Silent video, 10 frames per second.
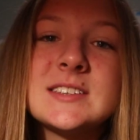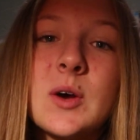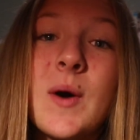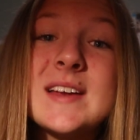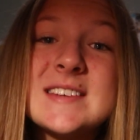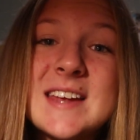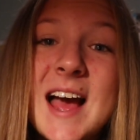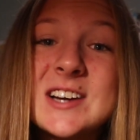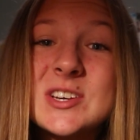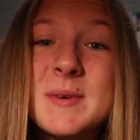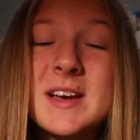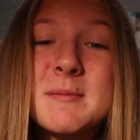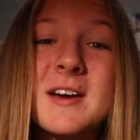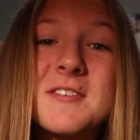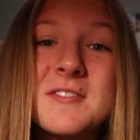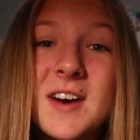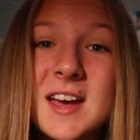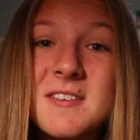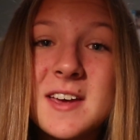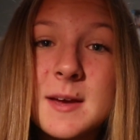so I did actually wake up at
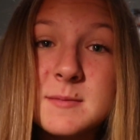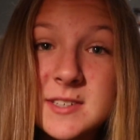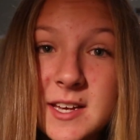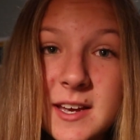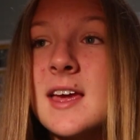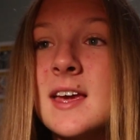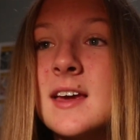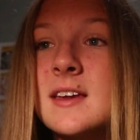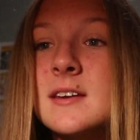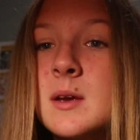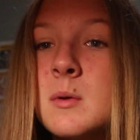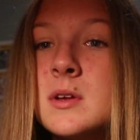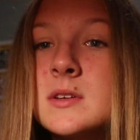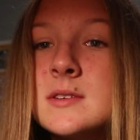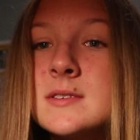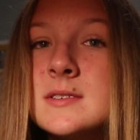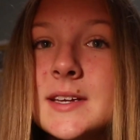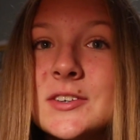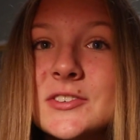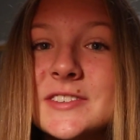5 a.m. today and it was
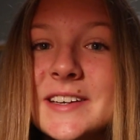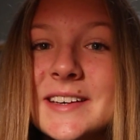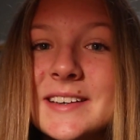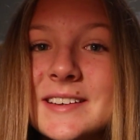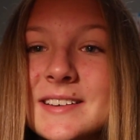interesting.